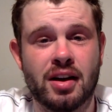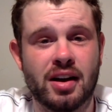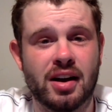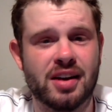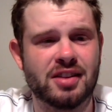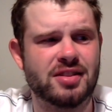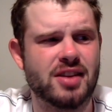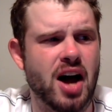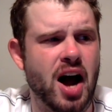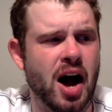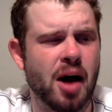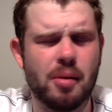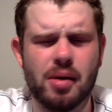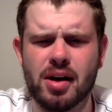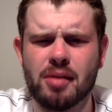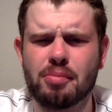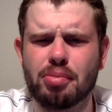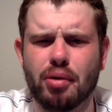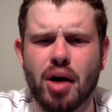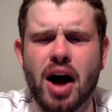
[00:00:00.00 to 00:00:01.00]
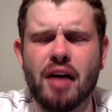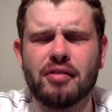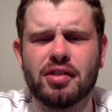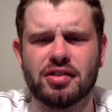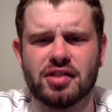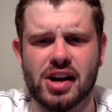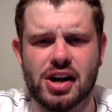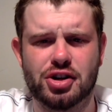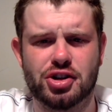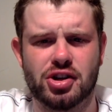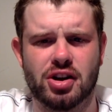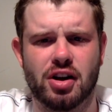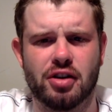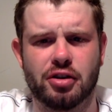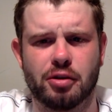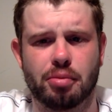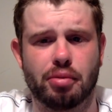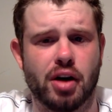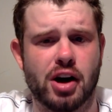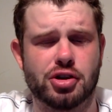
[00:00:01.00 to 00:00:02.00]
His improvisation
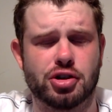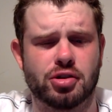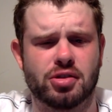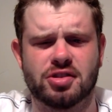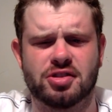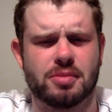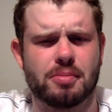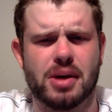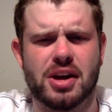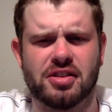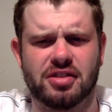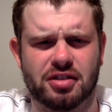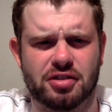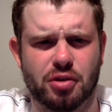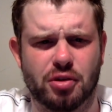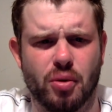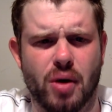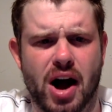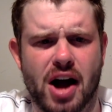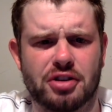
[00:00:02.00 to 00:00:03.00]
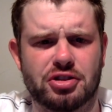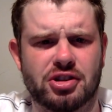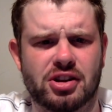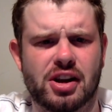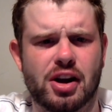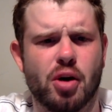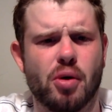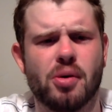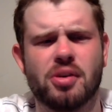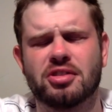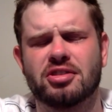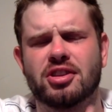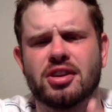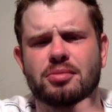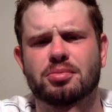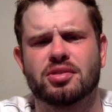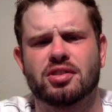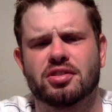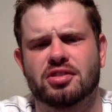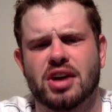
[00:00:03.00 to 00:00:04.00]
under pressure is amazing to watch, and he always
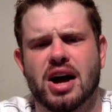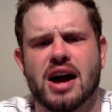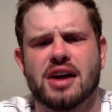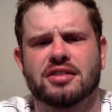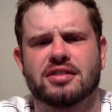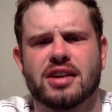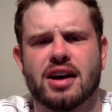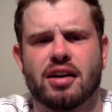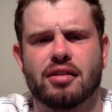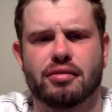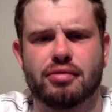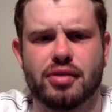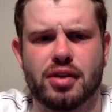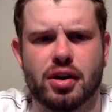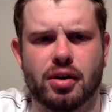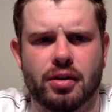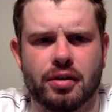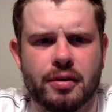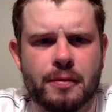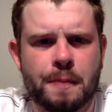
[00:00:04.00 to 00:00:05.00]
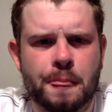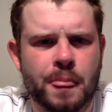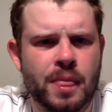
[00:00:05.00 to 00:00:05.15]
keeps his eyes downfield.